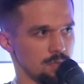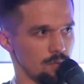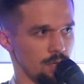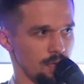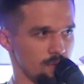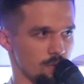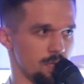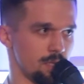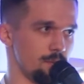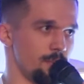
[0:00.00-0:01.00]
So we have to
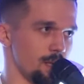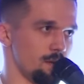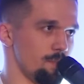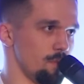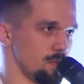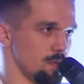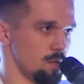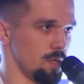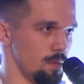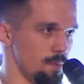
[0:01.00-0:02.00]
connect the backend
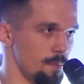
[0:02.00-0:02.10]
repository.